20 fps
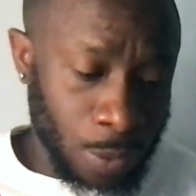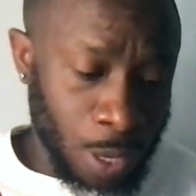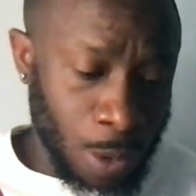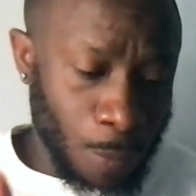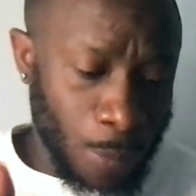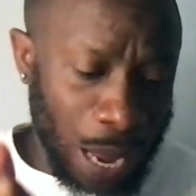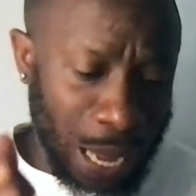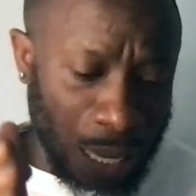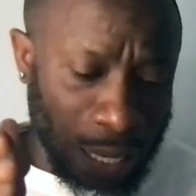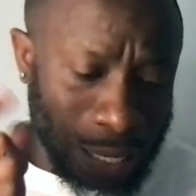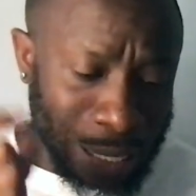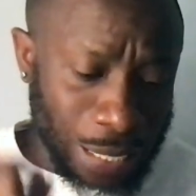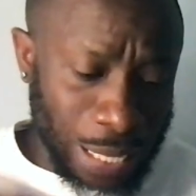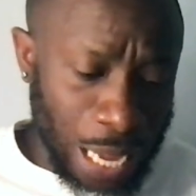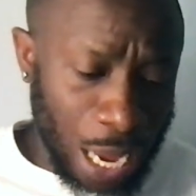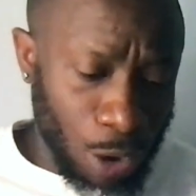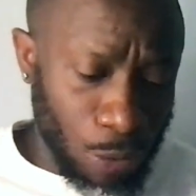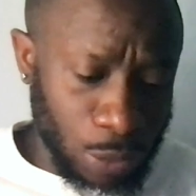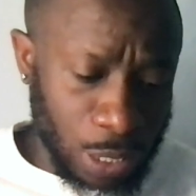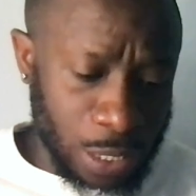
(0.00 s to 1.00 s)
my
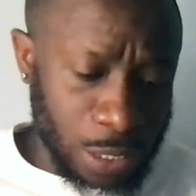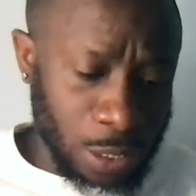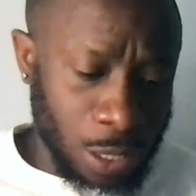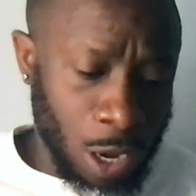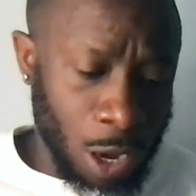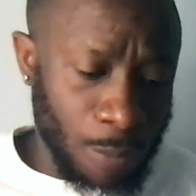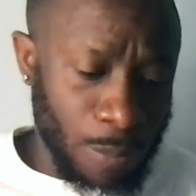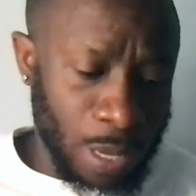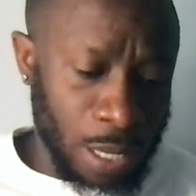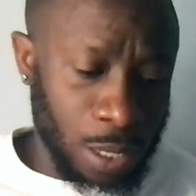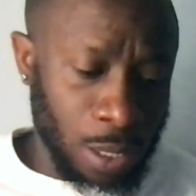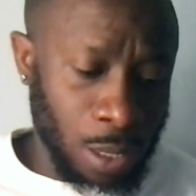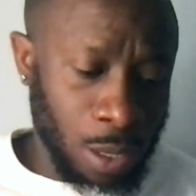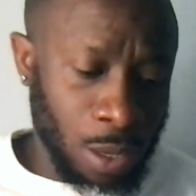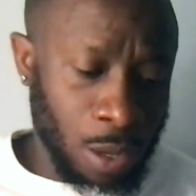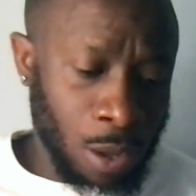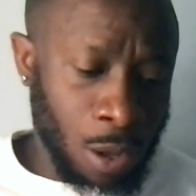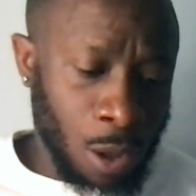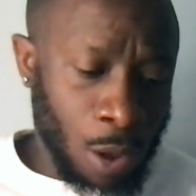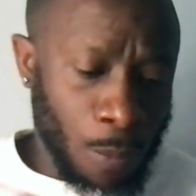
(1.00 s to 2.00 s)
cloud is coming.
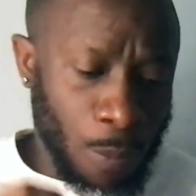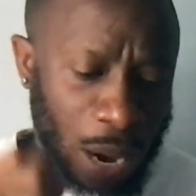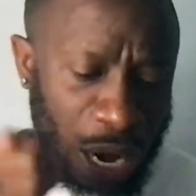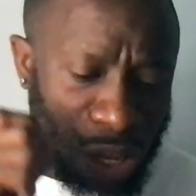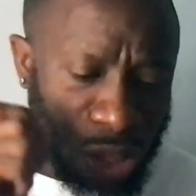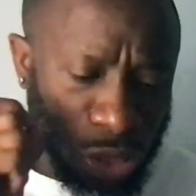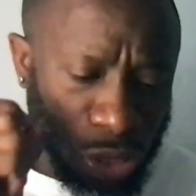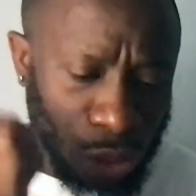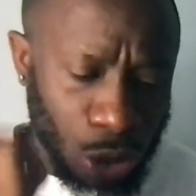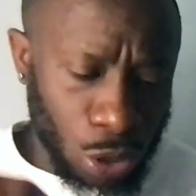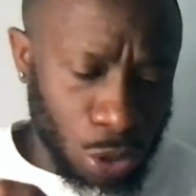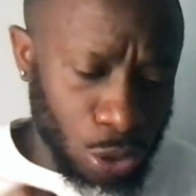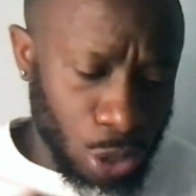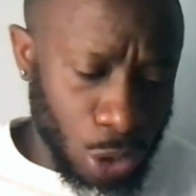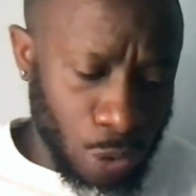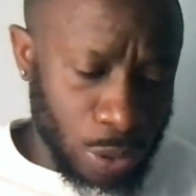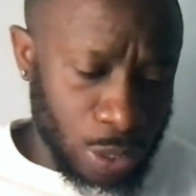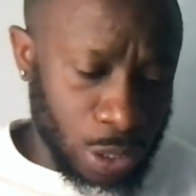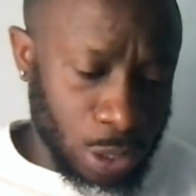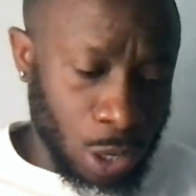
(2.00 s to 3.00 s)
My
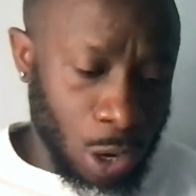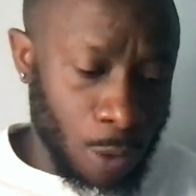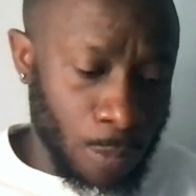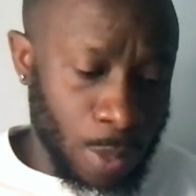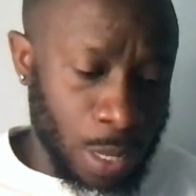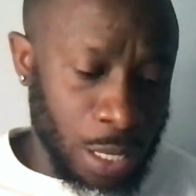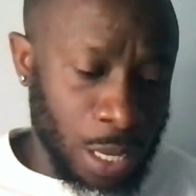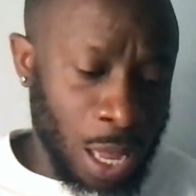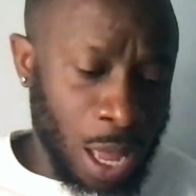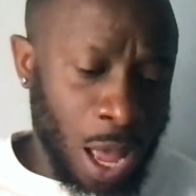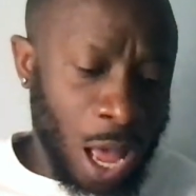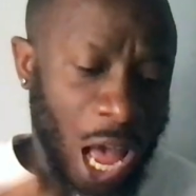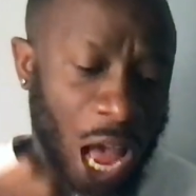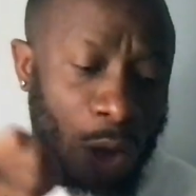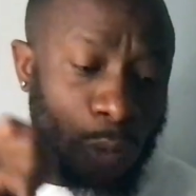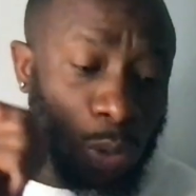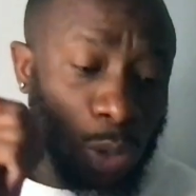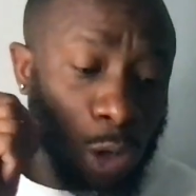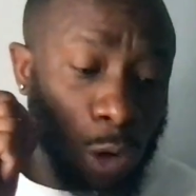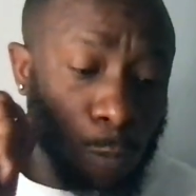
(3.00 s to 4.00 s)
thunder is coming.
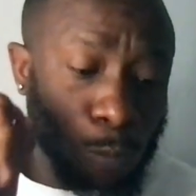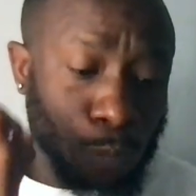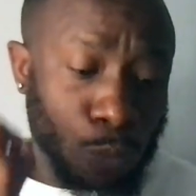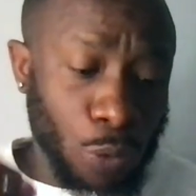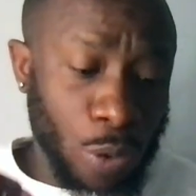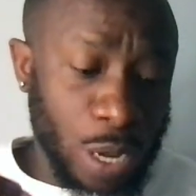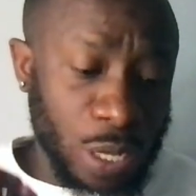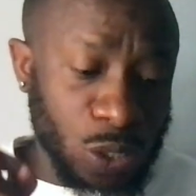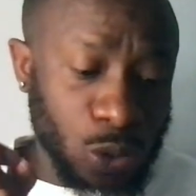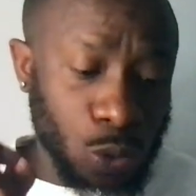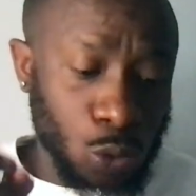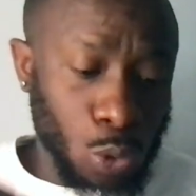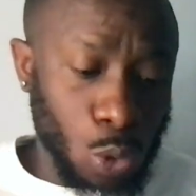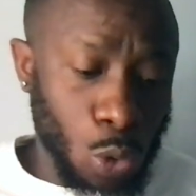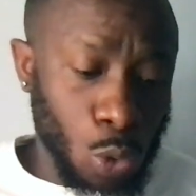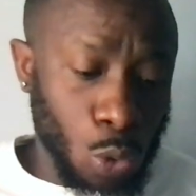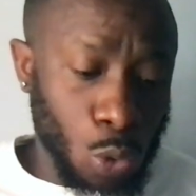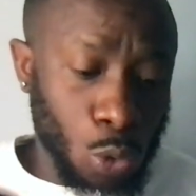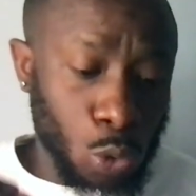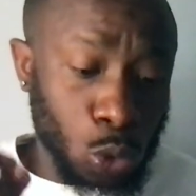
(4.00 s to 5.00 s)
I will oppress
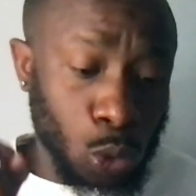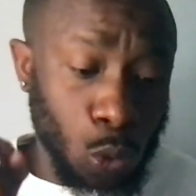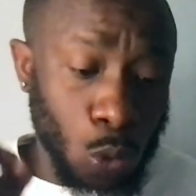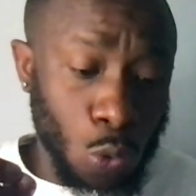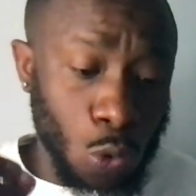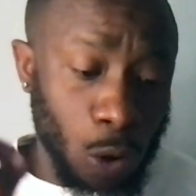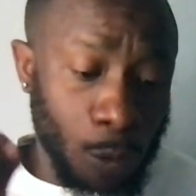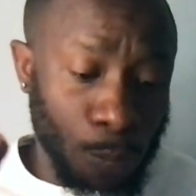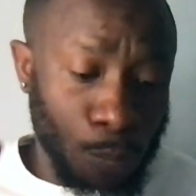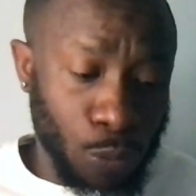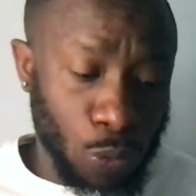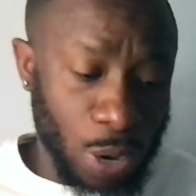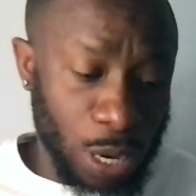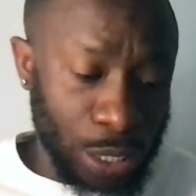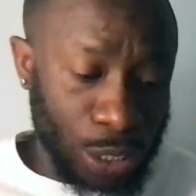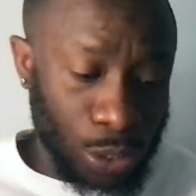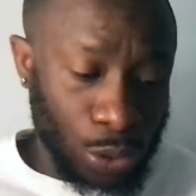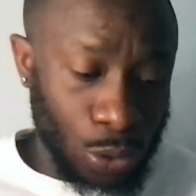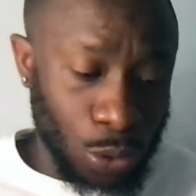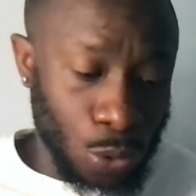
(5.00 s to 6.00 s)
those who
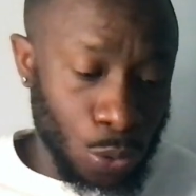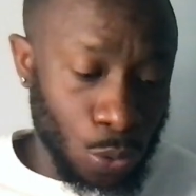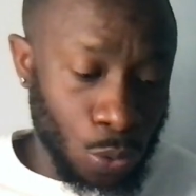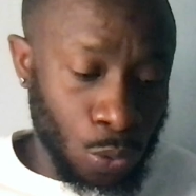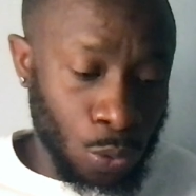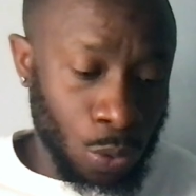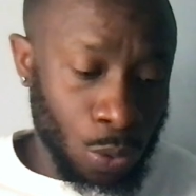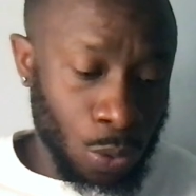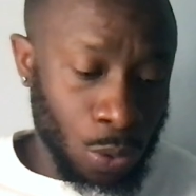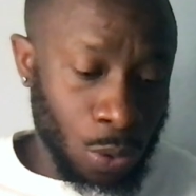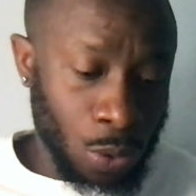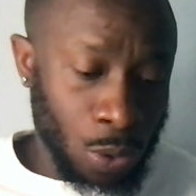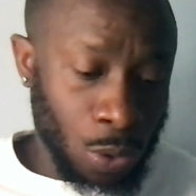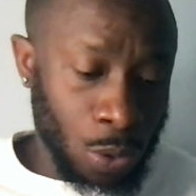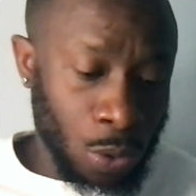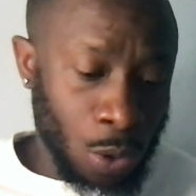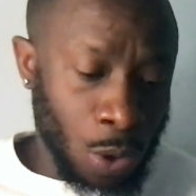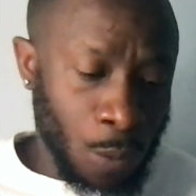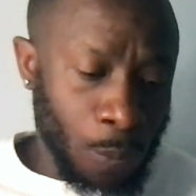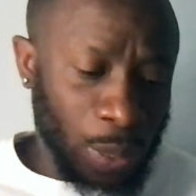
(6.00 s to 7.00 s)
oppress you,
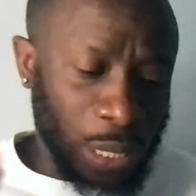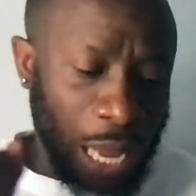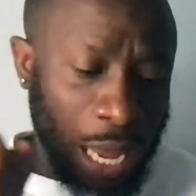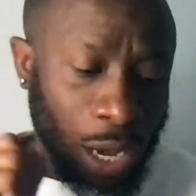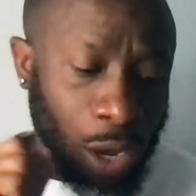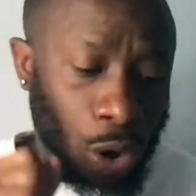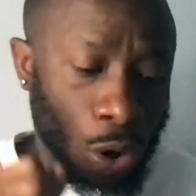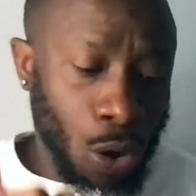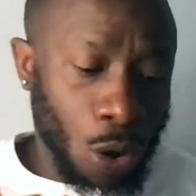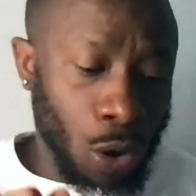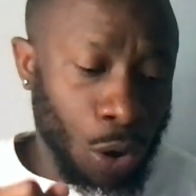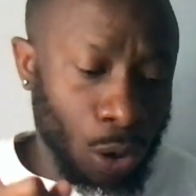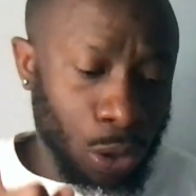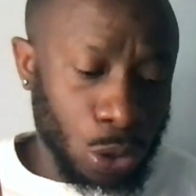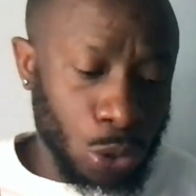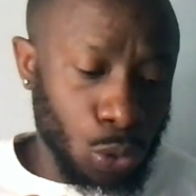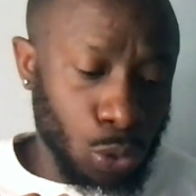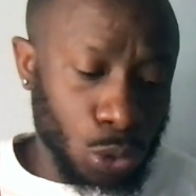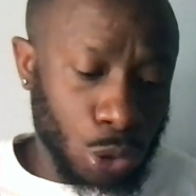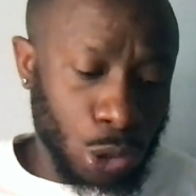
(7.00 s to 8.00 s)
but I
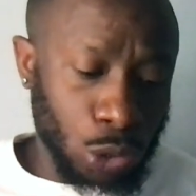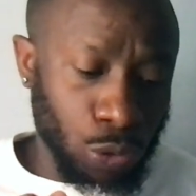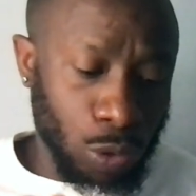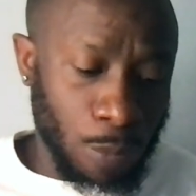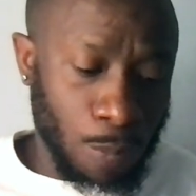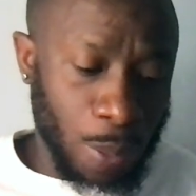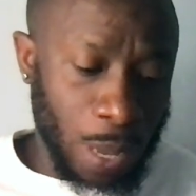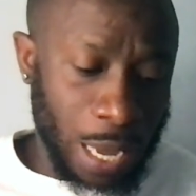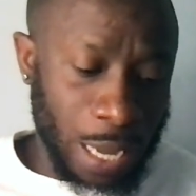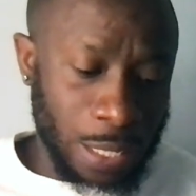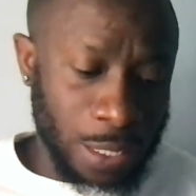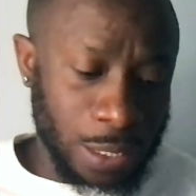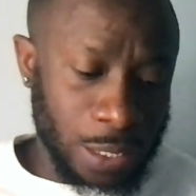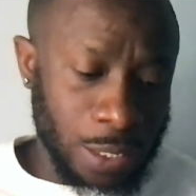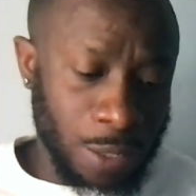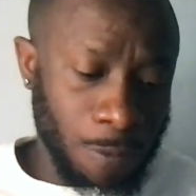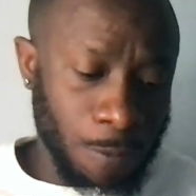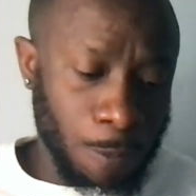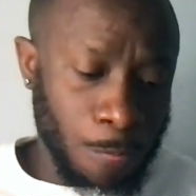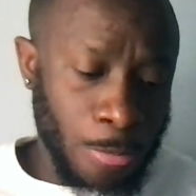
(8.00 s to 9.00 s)
call you to repent.
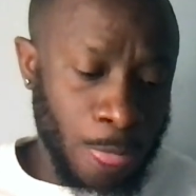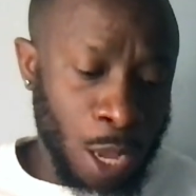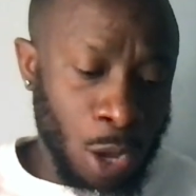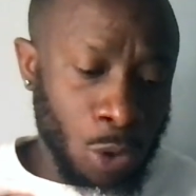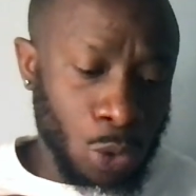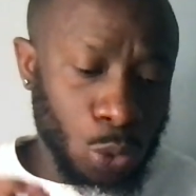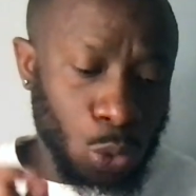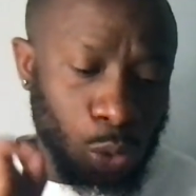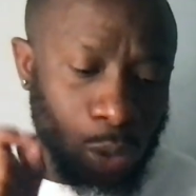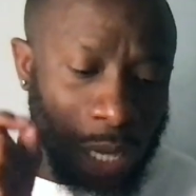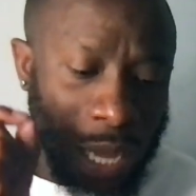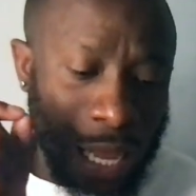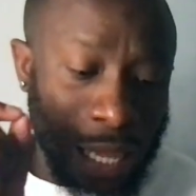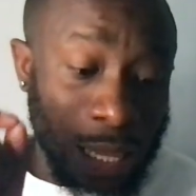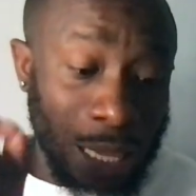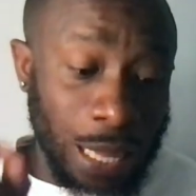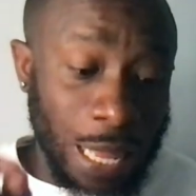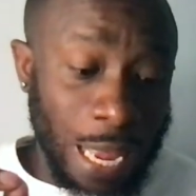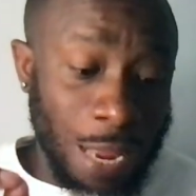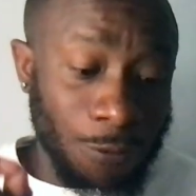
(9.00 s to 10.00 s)
Do
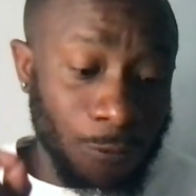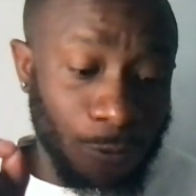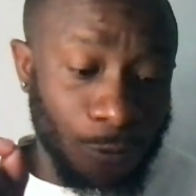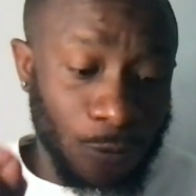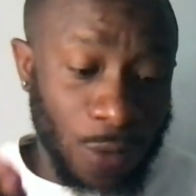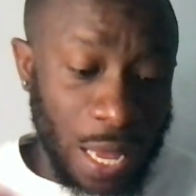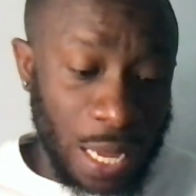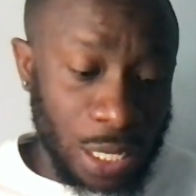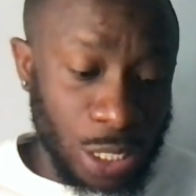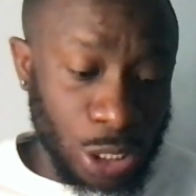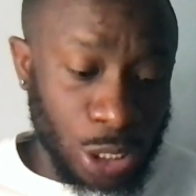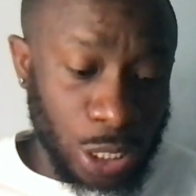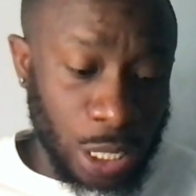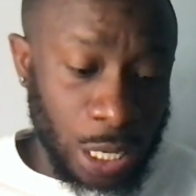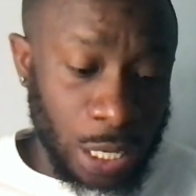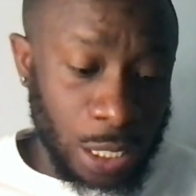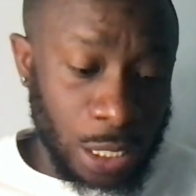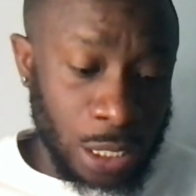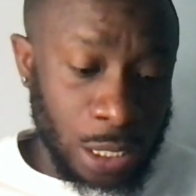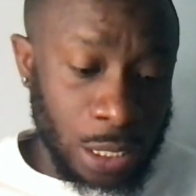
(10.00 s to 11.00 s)
not let
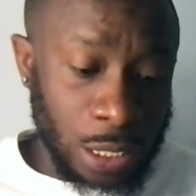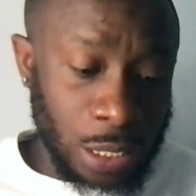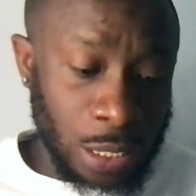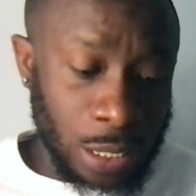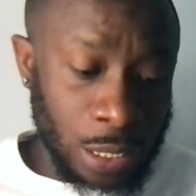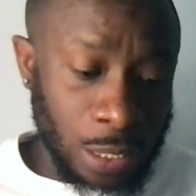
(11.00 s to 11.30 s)
vengeance,